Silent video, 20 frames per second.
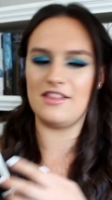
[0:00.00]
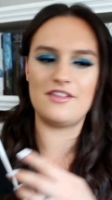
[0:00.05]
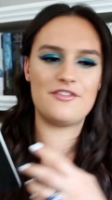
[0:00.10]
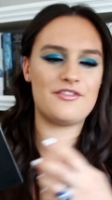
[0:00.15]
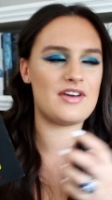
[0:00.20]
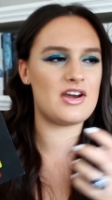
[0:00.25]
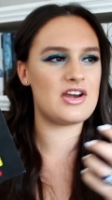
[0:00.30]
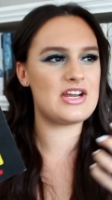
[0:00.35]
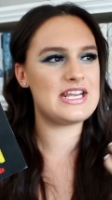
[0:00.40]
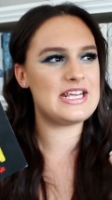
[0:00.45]
the
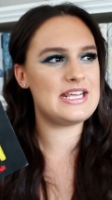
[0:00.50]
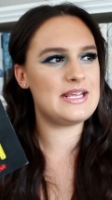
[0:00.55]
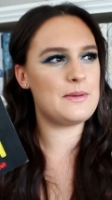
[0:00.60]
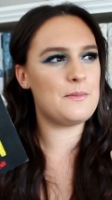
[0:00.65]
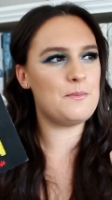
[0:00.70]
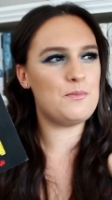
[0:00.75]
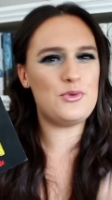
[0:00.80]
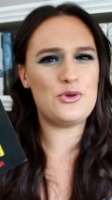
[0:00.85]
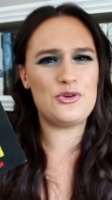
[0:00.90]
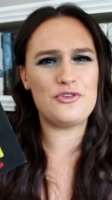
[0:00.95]
very
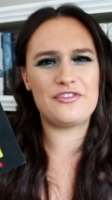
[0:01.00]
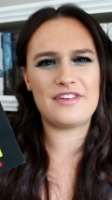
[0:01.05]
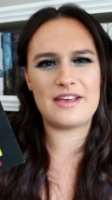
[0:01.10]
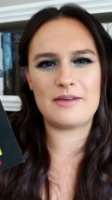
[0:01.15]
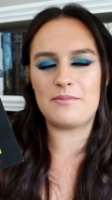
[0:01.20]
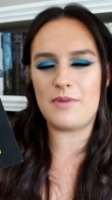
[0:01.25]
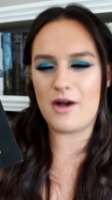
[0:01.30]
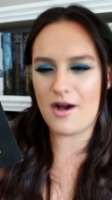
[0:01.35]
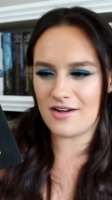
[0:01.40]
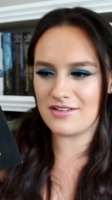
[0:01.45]

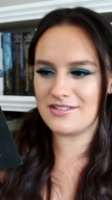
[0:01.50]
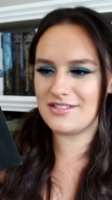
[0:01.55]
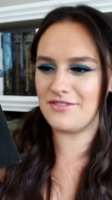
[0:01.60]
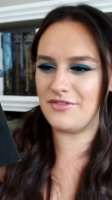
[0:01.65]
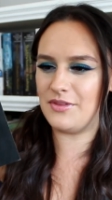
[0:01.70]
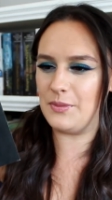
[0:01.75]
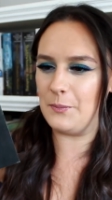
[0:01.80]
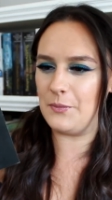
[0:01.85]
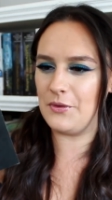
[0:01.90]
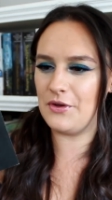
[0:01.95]
moving parts
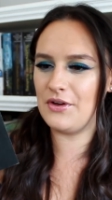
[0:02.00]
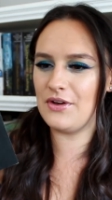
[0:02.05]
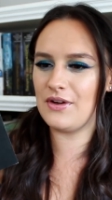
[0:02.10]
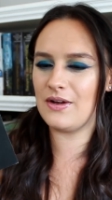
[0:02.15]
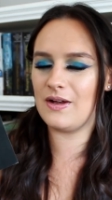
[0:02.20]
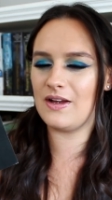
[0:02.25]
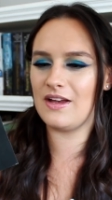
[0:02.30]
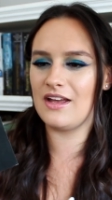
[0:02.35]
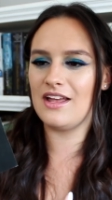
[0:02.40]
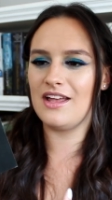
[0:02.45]
of the
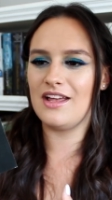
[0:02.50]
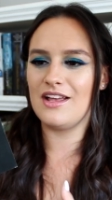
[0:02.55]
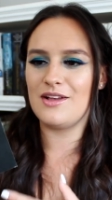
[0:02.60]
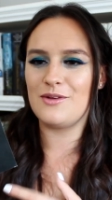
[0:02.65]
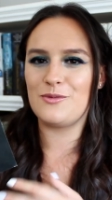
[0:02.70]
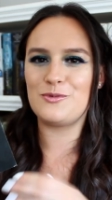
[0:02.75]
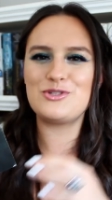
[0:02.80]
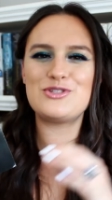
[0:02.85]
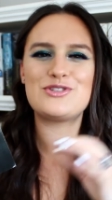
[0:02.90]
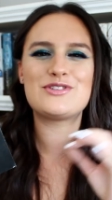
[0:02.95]
book
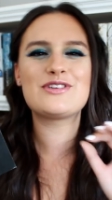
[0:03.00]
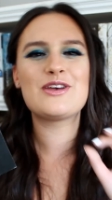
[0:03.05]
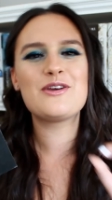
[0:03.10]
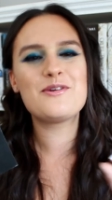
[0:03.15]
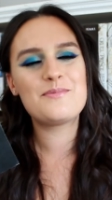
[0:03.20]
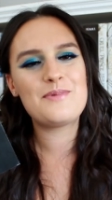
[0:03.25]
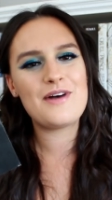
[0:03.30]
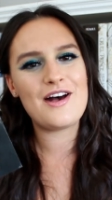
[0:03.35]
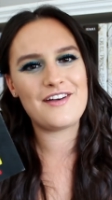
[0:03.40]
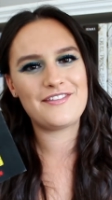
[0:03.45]
was so
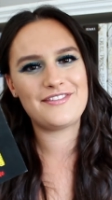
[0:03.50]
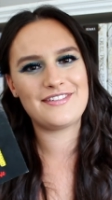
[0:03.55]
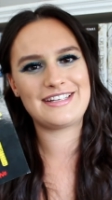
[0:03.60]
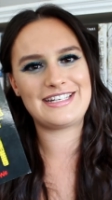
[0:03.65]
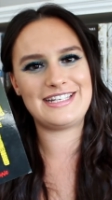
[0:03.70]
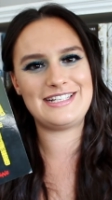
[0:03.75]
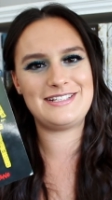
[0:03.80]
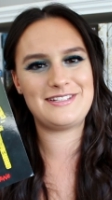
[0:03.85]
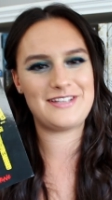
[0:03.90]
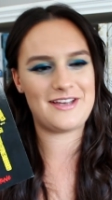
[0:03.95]

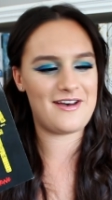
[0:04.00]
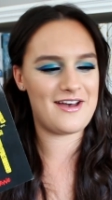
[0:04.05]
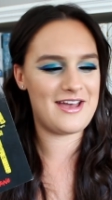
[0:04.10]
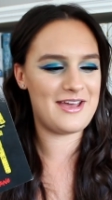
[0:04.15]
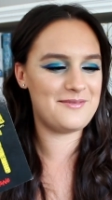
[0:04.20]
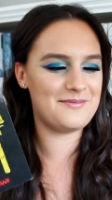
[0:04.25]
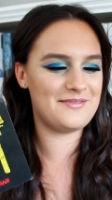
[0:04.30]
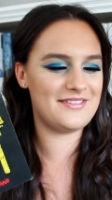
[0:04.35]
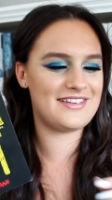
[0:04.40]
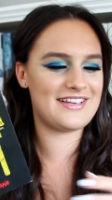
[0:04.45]
perfectly
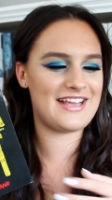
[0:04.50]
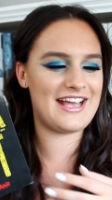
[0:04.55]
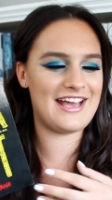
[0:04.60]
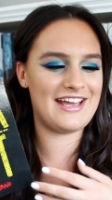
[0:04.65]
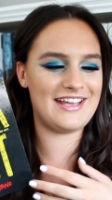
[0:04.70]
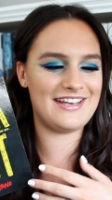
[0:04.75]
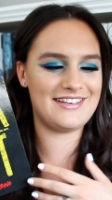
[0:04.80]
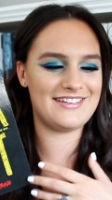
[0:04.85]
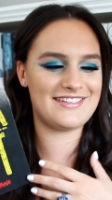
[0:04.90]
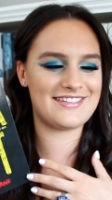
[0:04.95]
timed,
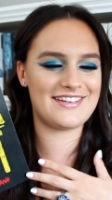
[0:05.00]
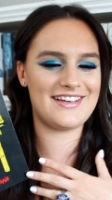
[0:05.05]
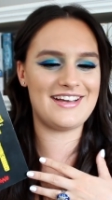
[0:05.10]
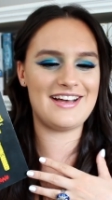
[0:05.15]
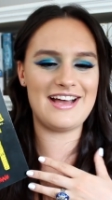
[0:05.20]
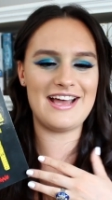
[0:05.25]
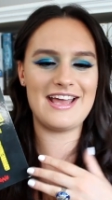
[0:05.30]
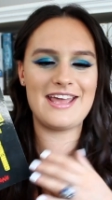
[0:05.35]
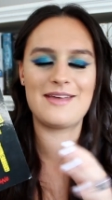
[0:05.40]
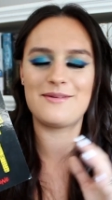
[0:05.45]
and
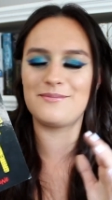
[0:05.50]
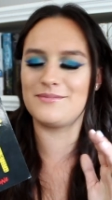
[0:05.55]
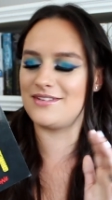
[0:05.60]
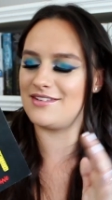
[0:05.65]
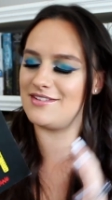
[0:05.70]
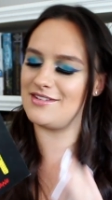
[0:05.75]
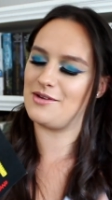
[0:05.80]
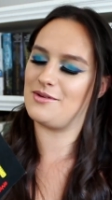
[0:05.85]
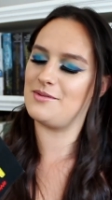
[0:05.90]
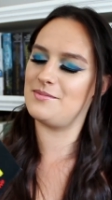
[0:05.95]
I am
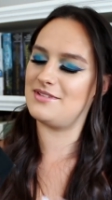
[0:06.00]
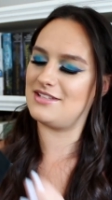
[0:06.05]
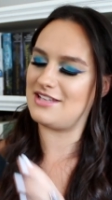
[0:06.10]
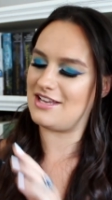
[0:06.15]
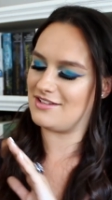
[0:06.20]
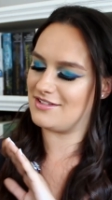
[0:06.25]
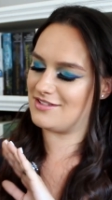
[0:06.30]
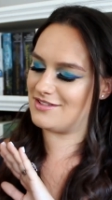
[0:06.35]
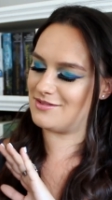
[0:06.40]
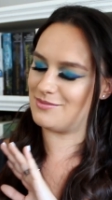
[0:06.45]
so
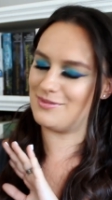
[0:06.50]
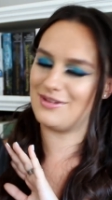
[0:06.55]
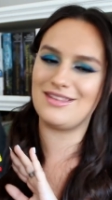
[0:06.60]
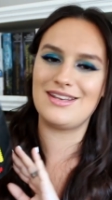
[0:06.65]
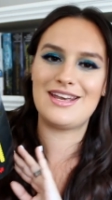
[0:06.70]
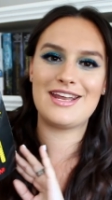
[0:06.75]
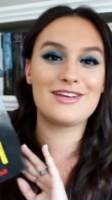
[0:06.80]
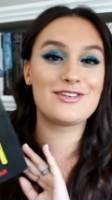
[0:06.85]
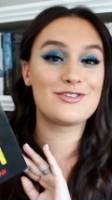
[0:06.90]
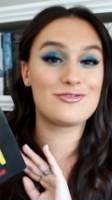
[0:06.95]
obsessed with
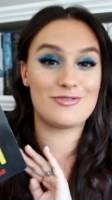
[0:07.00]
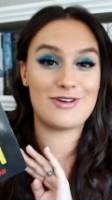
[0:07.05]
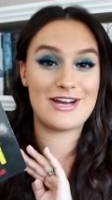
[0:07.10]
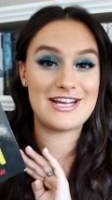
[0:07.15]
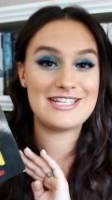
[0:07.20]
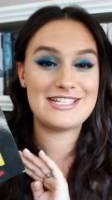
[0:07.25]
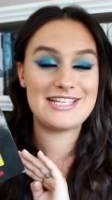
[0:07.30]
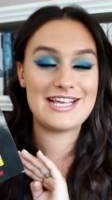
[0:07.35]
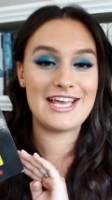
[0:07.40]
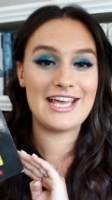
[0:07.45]
Nick's
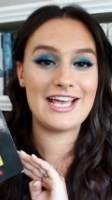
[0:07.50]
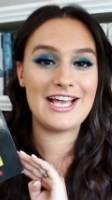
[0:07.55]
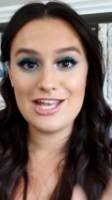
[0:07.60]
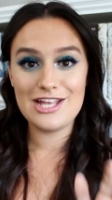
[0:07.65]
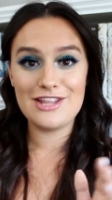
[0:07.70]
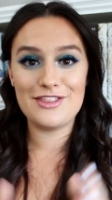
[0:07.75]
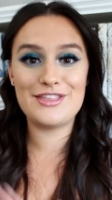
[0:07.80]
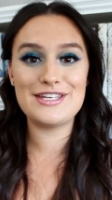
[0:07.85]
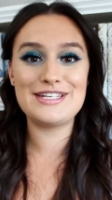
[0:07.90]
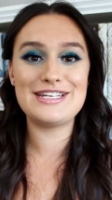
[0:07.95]
writing.
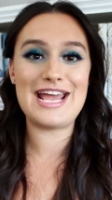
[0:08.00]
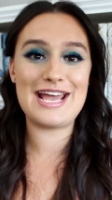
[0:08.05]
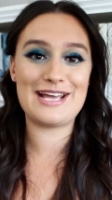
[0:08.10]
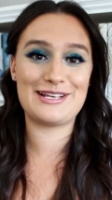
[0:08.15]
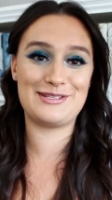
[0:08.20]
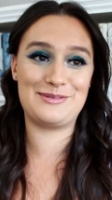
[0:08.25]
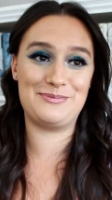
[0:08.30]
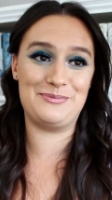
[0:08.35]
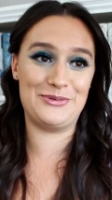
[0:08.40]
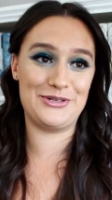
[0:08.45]
The
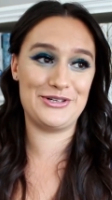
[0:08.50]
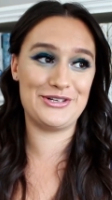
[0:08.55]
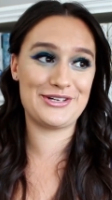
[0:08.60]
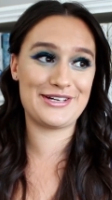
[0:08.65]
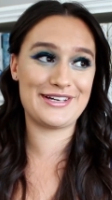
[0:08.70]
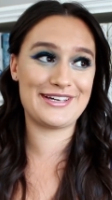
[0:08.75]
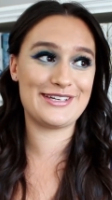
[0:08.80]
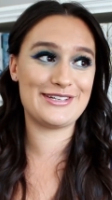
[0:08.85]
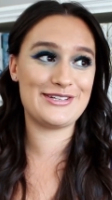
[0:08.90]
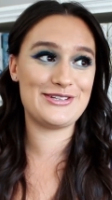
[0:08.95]
next
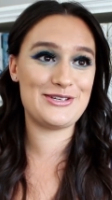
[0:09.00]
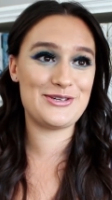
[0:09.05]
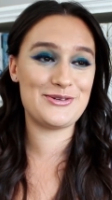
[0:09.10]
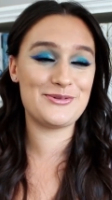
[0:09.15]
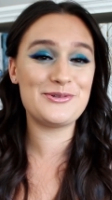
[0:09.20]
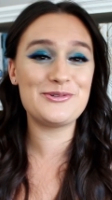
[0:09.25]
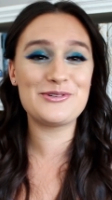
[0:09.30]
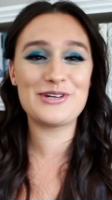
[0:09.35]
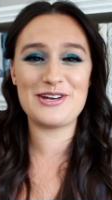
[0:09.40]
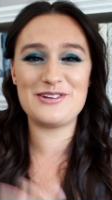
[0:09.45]
book, you're
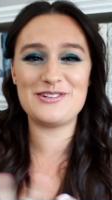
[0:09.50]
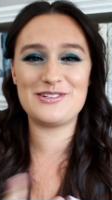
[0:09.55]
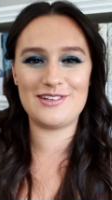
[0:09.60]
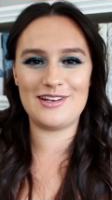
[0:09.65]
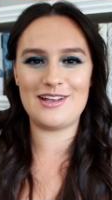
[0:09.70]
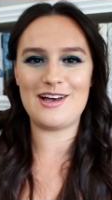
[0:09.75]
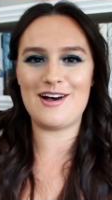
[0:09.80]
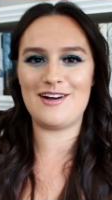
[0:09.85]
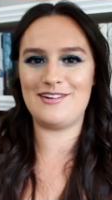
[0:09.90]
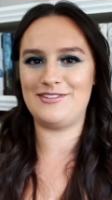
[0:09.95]
all going to
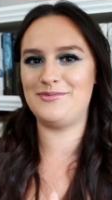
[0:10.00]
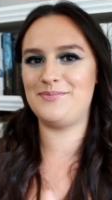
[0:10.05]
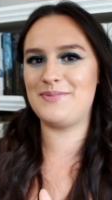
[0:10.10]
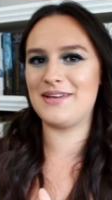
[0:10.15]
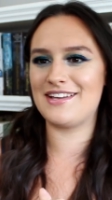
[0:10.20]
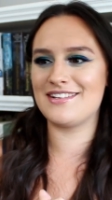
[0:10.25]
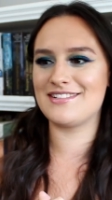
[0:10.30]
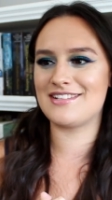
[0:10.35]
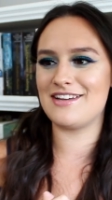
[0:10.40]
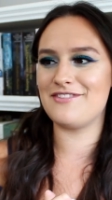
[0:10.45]
laugh
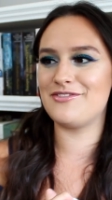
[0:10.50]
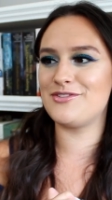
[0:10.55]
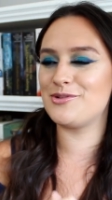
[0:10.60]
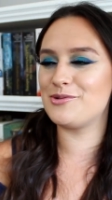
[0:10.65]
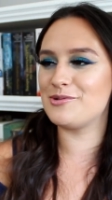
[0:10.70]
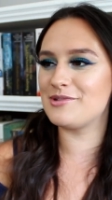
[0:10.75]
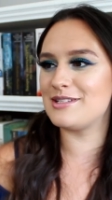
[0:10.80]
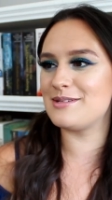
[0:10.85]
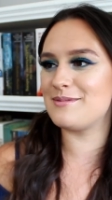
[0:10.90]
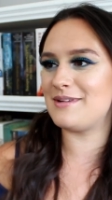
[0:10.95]
because I've
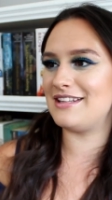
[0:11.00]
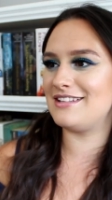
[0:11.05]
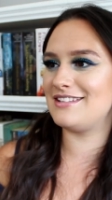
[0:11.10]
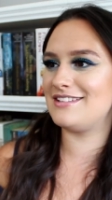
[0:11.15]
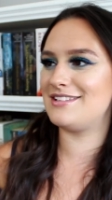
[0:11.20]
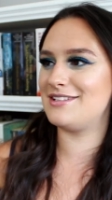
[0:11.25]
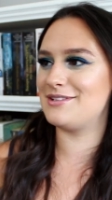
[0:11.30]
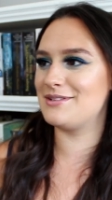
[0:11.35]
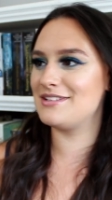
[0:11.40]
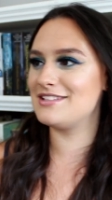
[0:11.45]
talked about this
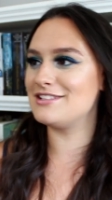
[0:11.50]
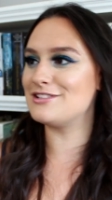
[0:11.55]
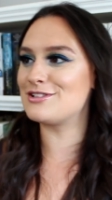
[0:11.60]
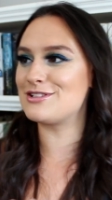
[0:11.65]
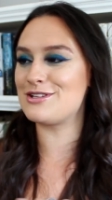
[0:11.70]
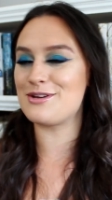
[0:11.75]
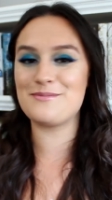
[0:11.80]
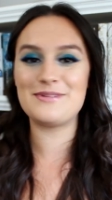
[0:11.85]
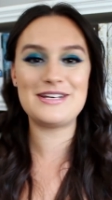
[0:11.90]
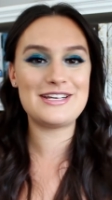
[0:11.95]
series
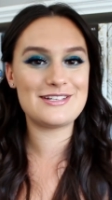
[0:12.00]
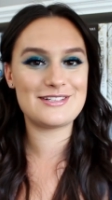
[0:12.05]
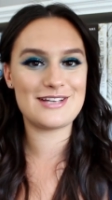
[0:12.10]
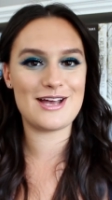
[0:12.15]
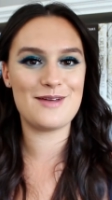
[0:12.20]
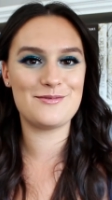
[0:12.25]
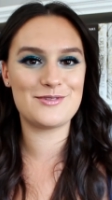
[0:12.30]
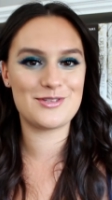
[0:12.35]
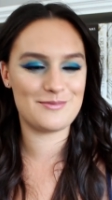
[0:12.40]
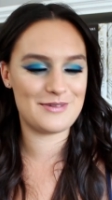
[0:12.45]
so many
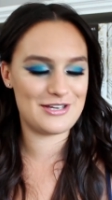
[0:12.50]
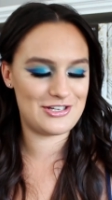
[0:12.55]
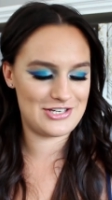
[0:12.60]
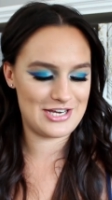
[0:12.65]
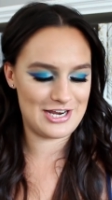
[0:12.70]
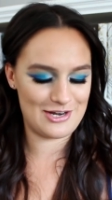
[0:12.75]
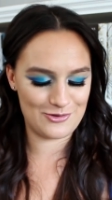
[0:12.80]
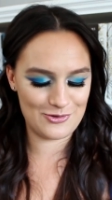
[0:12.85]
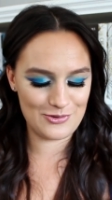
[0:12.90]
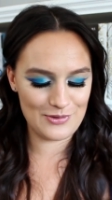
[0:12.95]
times on my
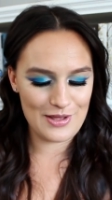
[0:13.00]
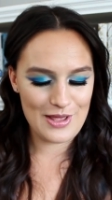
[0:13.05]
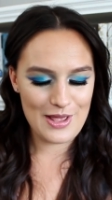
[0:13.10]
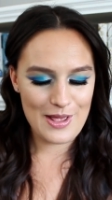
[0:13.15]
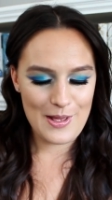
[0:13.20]
channel,